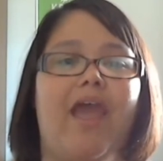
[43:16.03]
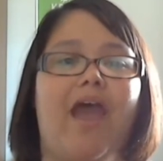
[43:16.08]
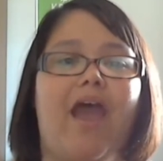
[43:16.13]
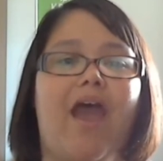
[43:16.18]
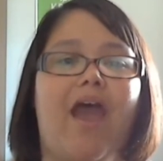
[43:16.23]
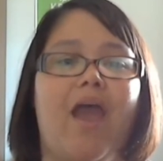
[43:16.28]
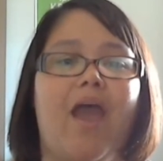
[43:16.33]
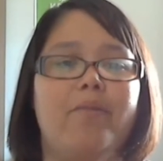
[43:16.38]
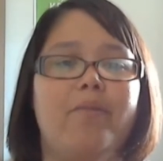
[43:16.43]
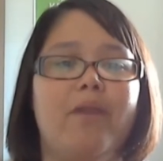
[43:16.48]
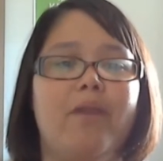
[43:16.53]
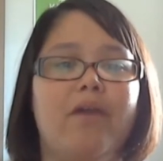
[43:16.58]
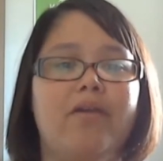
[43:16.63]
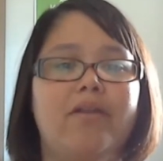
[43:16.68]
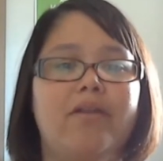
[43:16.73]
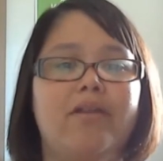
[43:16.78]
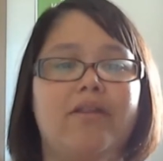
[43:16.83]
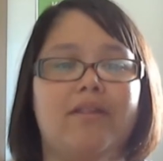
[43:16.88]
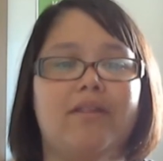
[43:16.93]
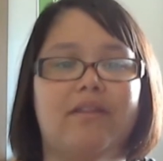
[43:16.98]
I'm not
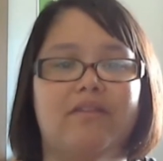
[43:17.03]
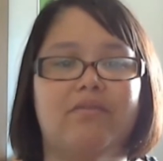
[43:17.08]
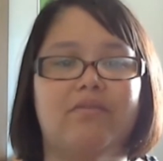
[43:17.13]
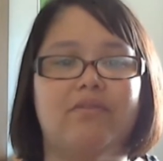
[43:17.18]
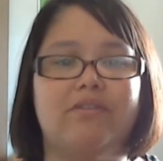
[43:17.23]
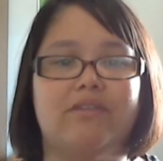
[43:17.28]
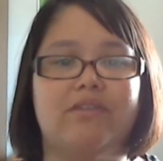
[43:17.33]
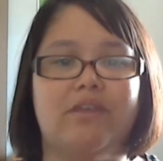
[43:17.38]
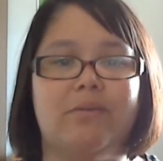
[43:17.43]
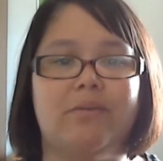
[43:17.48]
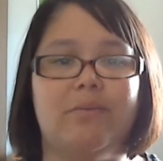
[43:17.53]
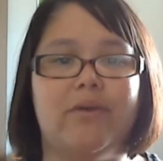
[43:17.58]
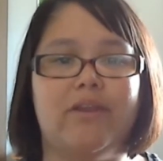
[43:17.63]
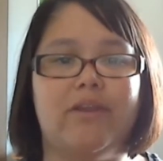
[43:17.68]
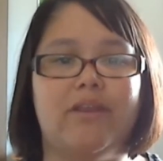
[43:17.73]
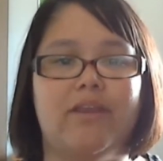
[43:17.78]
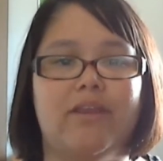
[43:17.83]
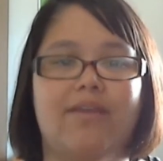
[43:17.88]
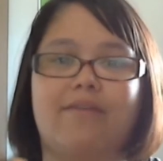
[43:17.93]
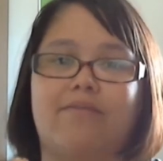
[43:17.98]
going to live with
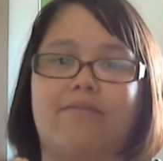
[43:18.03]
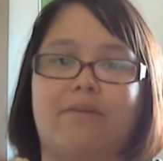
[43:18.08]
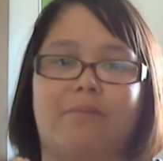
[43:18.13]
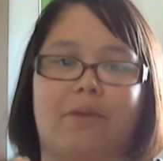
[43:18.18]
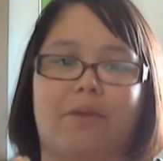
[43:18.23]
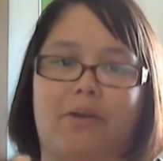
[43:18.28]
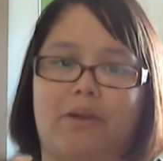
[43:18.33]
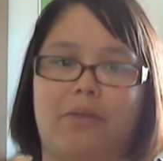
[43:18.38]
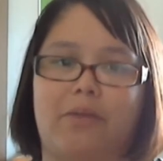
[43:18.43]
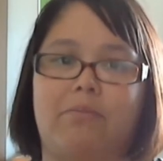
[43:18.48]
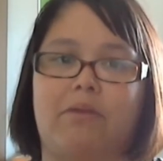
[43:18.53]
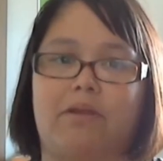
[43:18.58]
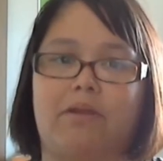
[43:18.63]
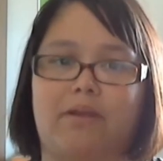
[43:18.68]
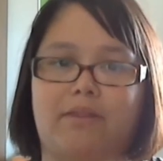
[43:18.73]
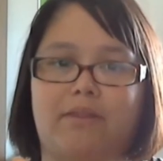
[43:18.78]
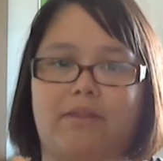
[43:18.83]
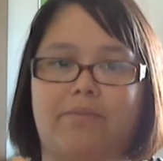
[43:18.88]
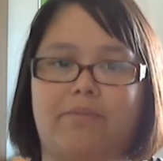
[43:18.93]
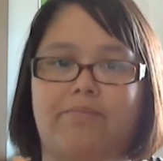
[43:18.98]
someone if I'm not going to
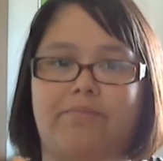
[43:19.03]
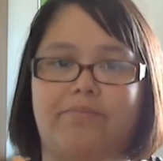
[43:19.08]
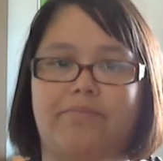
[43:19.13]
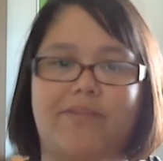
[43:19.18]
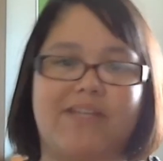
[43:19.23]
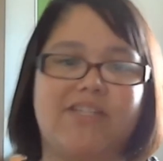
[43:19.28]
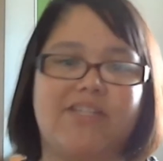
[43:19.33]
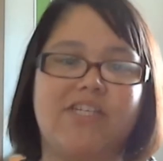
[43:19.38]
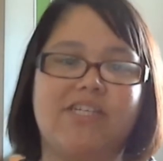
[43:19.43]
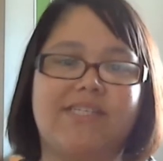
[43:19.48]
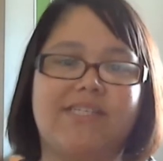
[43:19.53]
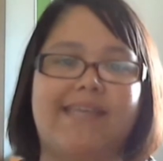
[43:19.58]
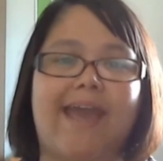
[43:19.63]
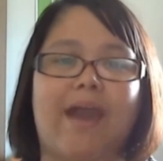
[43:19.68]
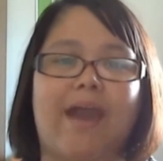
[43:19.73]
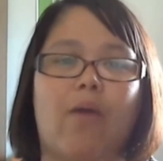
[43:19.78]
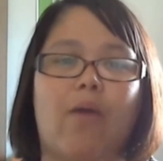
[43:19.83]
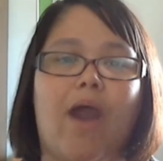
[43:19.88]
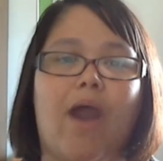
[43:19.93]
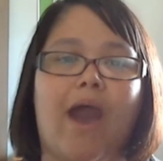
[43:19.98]
marry them. That's just
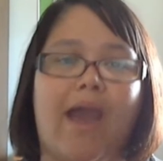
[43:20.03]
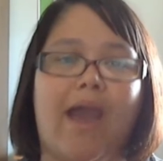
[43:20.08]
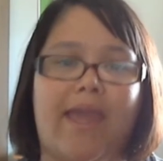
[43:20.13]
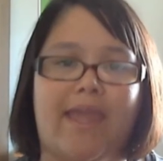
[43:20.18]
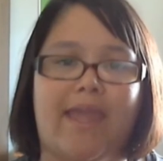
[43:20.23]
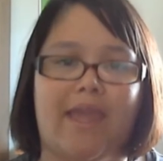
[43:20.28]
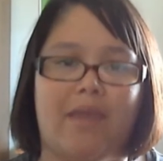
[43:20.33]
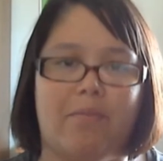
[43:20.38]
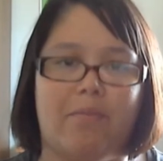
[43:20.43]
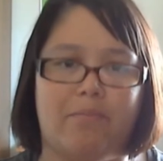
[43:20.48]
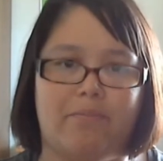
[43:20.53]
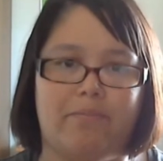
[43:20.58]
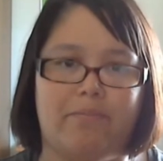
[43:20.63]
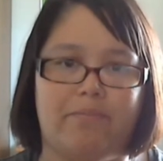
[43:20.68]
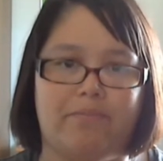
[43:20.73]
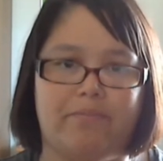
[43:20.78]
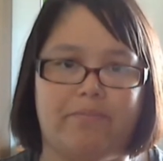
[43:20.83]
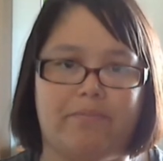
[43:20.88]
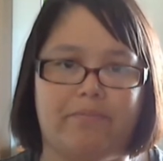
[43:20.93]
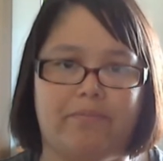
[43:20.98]
how I am.
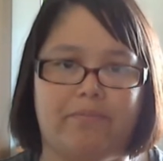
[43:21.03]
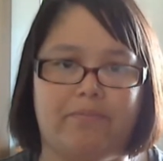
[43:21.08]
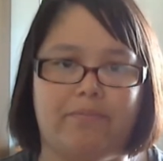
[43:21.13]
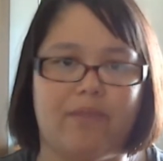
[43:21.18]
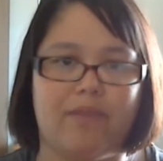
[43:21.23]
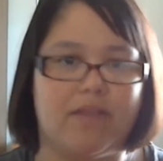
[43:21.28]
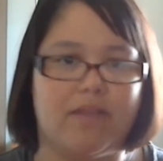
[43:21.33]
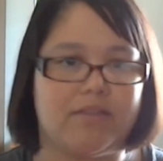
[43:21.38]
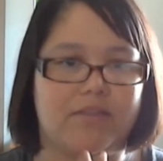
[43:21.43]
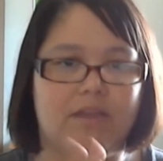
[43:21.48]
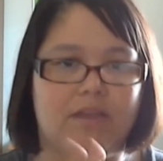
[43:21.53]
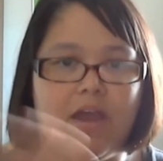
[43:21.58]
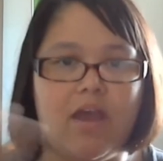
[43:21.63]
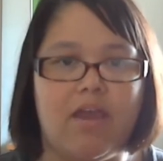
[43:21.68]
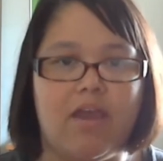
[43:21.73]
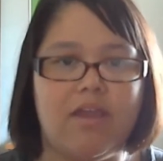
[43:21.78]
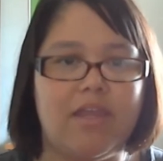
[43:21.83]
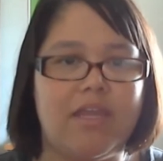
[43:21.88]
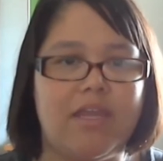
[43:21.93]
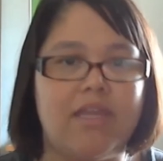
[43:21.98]
That's
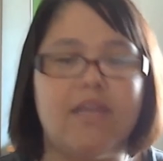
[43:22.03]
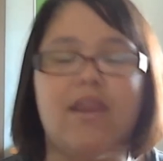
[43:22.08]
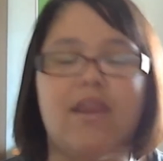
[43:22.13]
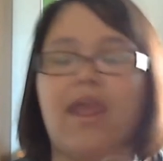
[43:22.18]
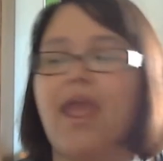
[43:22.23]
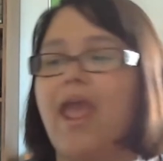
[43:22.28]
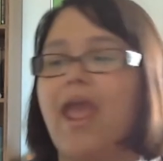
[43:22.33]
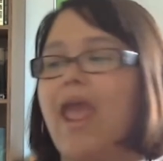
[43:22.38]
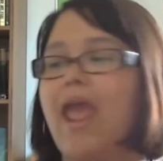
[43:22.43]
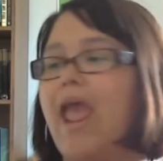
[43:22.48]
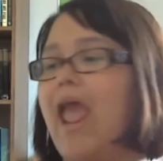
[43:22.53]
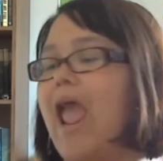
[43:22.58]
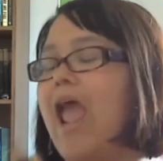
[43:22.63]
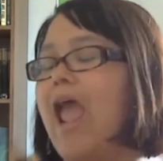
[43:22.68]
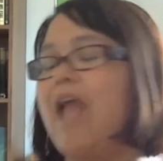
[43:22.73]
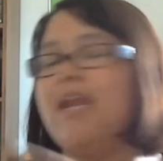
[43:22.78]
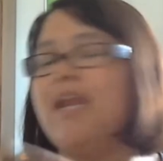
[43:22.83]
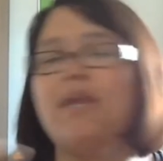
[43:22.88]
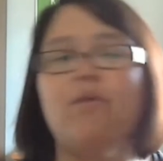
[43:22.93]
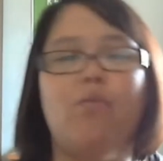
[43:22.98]
not in
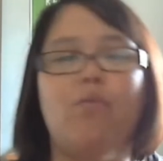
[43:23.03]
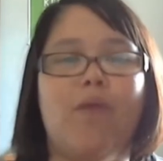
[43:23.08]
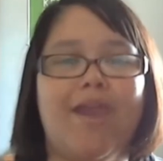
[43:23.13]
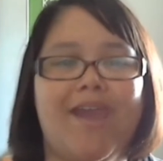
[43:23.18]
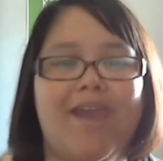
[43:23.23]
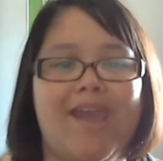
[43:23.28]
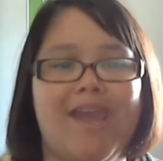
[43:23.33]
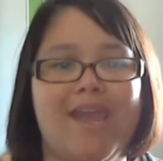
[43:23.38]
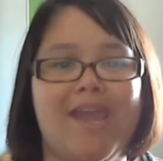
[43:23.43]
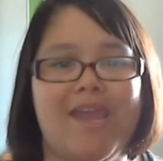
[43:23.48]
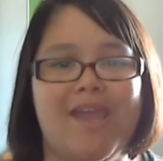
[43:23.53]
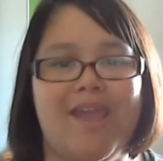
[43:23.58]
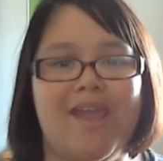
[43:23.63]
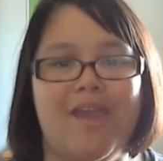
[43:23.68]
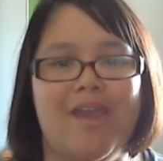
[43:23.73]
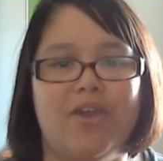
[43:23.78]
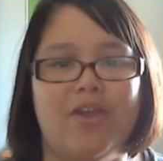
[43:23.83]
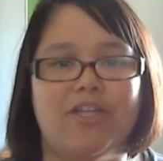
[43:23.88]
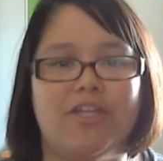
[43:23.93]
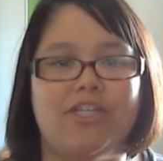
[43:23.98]
any way,
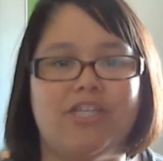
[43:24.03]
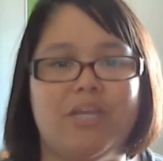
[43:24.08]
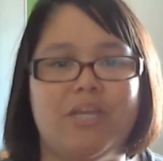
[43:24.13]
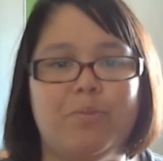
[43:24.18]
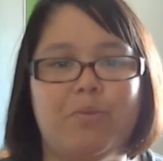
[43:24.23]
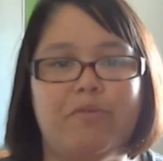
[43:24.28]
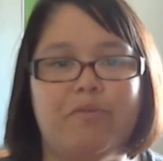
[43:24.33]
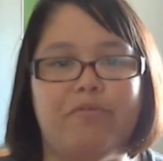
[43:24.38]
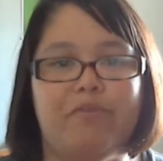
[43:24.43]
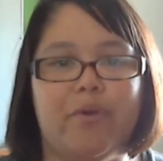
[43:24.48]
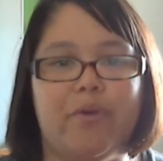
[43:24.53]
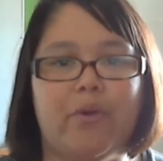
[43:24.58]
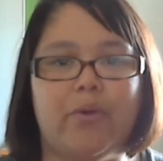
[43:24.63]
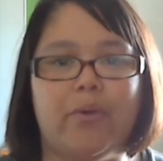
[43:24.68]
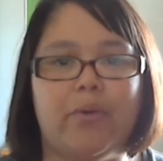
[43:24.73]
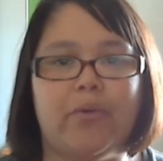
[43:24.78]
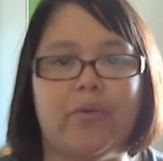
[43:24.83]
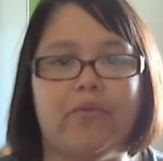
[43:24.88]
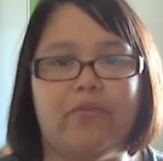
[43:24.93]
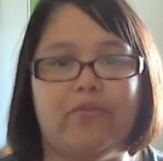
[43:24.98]
shape, or
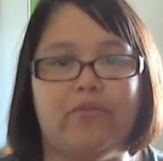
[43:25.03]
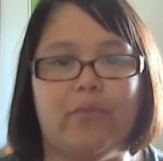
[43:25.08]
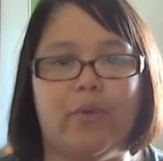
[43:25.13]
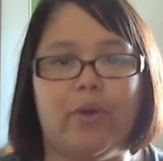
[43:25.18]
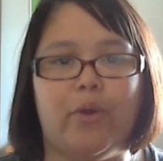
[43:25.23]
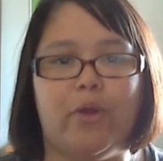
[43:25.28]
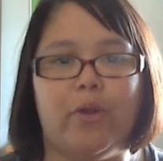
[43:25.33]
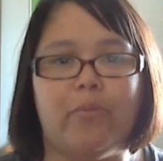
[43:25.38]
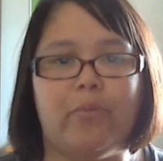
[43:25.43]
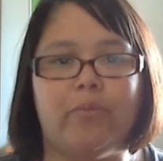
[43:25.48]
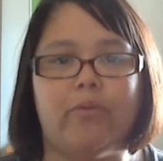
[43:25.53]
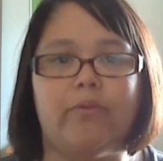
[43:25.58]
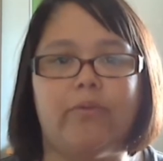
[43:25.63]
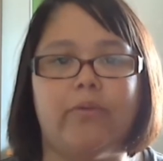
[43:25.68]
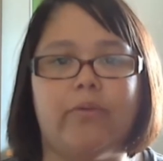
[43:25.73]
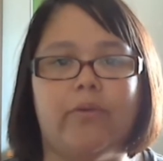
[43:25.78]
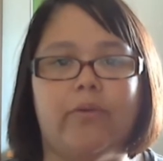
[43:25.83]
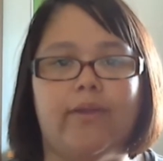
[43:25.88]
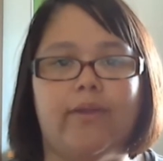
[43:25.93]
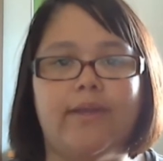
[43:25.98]
form
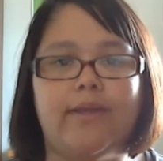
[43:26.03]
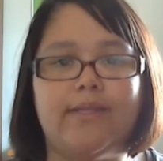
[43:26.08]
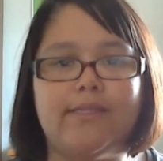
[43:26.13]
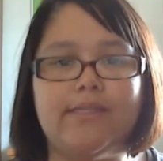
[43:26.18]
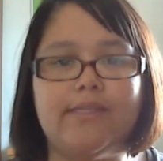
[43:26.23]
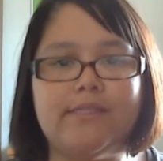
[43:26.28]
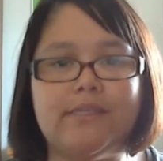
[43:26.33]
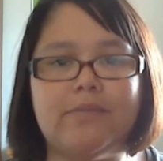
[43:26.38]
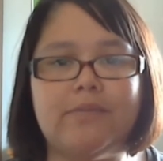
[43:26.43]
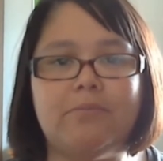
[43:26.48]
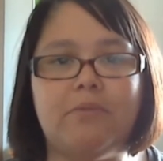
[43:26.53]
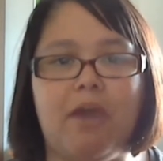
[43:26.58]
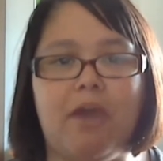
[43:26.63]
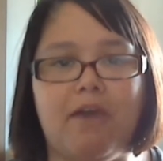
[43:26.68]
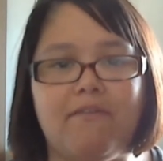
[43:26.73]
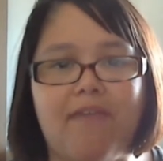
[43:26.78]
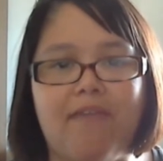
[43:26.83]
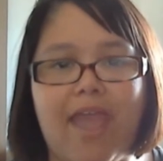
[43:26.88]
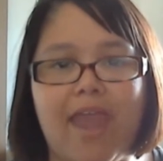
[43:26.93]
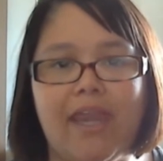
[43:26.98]
criticism
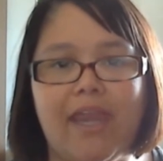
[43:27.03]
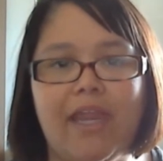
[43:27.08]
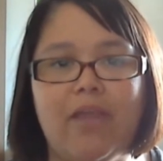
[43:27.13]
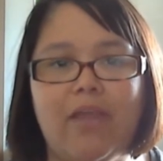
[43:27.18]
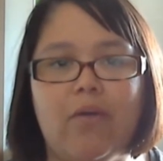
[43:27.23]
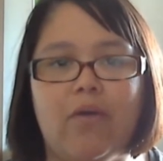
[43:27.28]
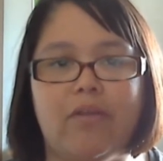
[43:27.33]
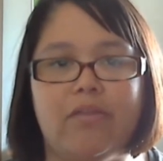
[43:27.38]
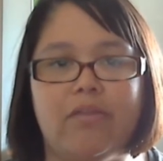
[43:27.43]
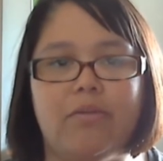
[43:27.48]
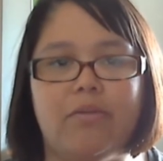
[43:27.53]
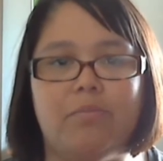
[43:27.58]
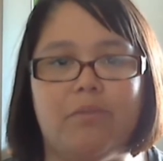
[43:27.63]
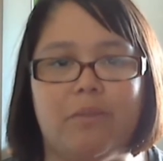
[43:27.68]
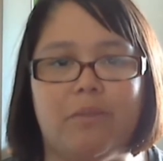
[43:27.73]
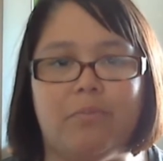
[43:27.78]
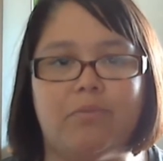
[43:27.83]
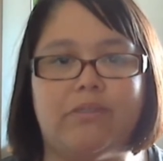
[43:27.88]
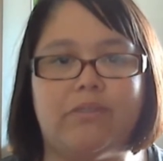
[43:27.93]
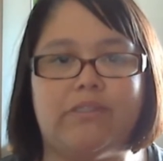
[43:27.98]
of any other
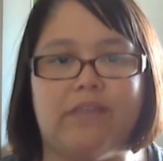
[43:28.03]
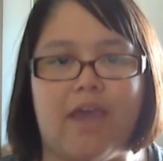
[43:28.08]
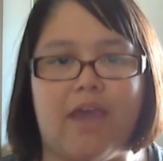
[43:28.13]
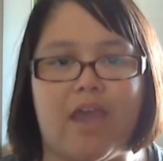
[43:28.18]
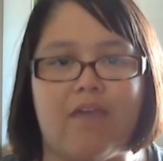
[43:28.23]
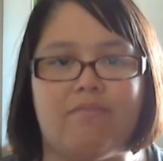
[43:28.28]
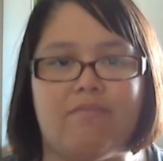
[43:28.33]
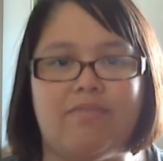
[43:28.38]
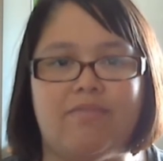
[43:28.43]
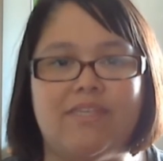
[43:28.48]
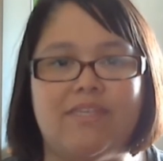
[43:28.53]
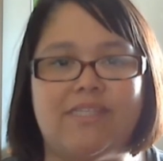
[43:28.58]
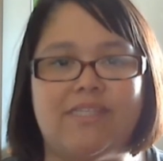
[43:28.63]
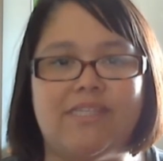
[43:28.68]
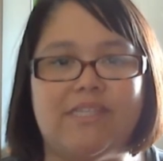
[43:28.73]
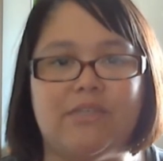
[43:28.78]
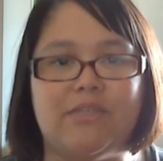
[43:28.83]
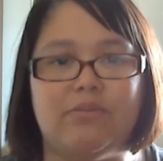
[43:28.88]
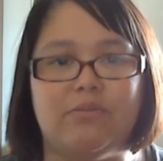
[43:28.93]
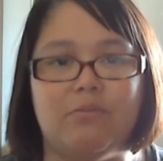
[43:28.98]
people's life. This
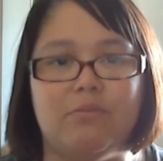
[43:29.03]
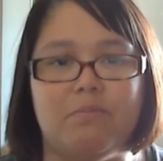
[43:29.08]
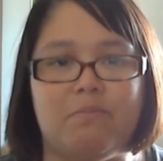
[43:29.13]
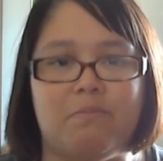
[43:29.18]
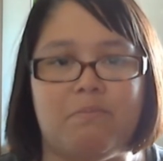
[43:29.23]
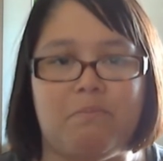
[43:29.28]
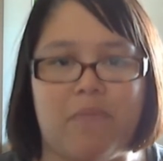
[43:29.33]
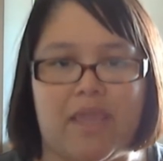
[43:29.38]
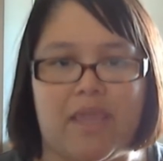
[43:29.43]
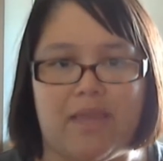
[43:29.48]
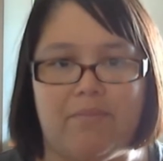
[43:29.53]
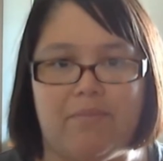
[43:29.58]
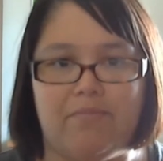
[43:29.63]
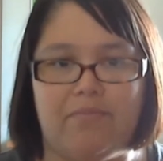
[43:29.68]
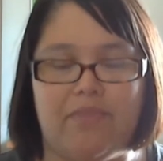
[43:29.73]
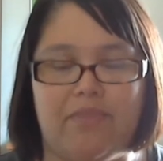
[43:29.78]
is me.